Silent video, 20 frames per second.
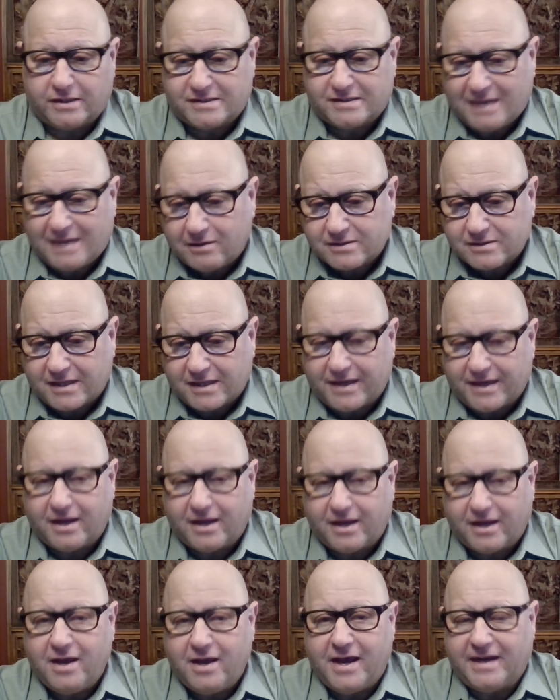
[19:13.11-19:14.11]
It sounds
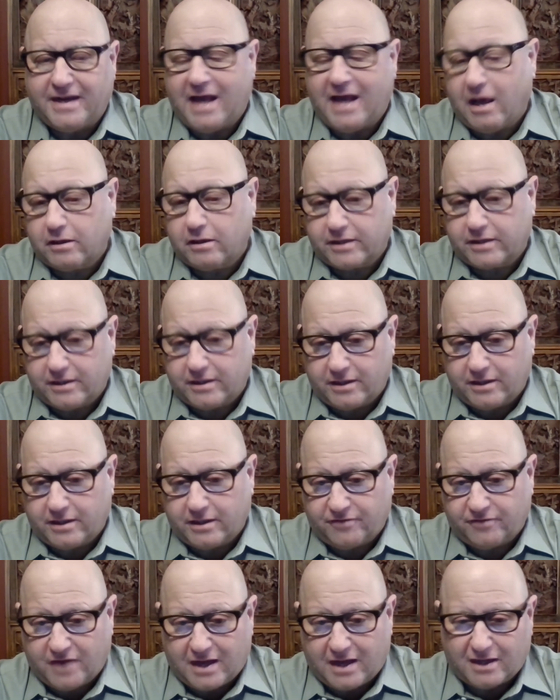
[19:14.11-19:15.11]
like an elegant,
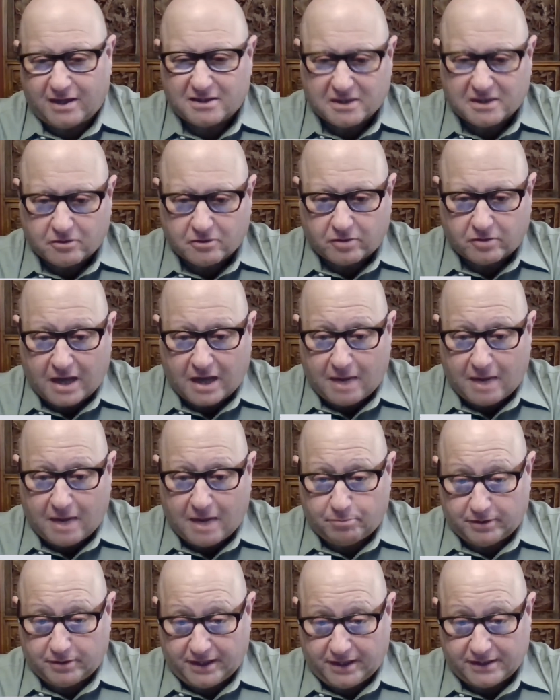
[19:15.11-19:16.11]
if not a little
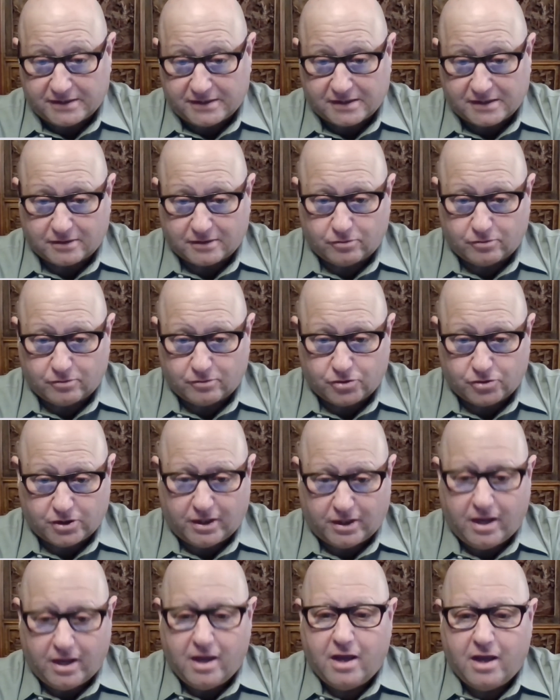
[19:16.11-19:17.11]
complicated
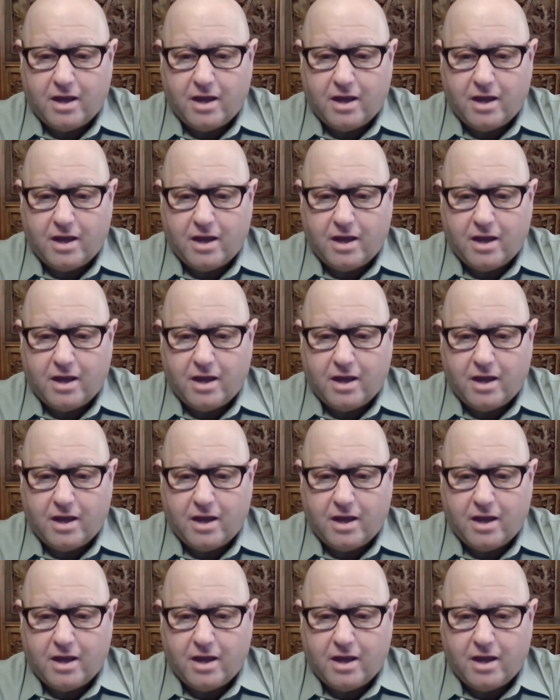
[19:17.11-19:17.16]
solution.